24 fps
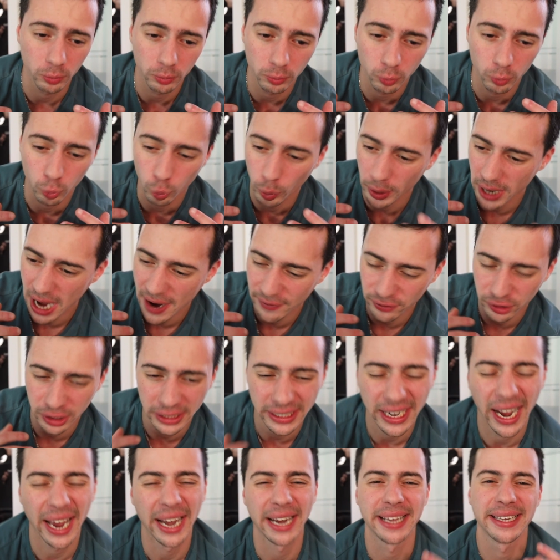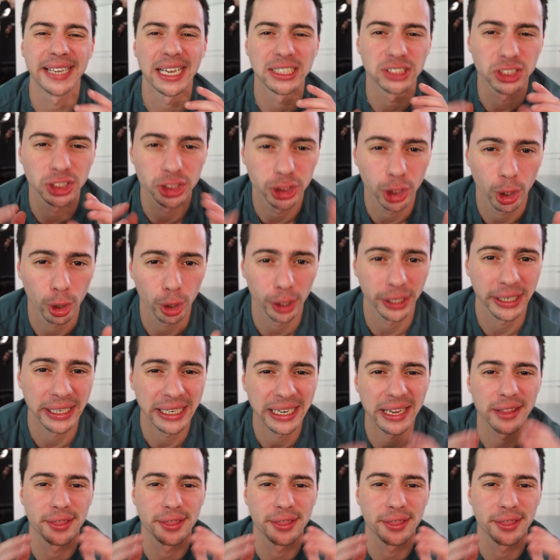Whenever it kind of gets dirty,